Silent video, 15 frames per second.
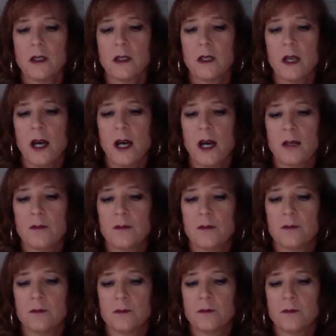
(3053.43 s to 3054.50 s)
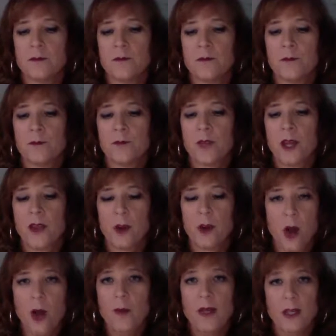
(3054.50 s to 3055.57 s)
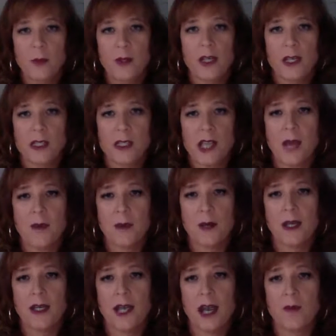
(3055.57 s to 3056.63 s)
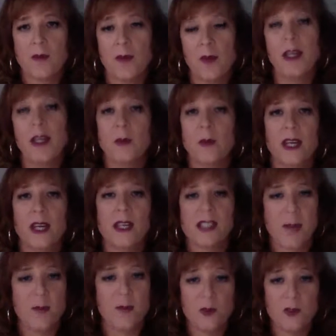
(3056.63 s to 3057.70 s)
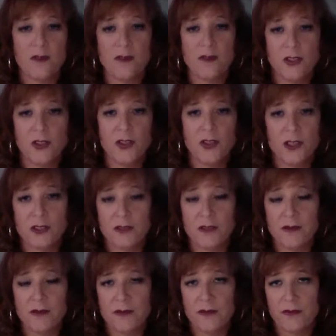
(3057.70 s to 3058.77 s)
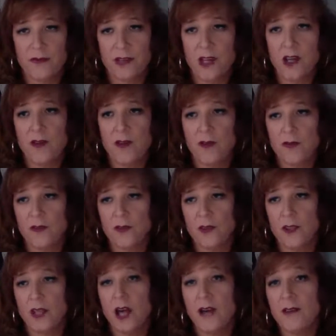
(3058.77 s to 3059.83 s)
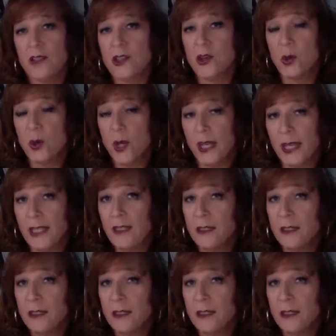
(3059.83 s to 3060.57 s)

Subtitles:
they're all being re-examined right now. They're being re-examined through a filter of love and joy,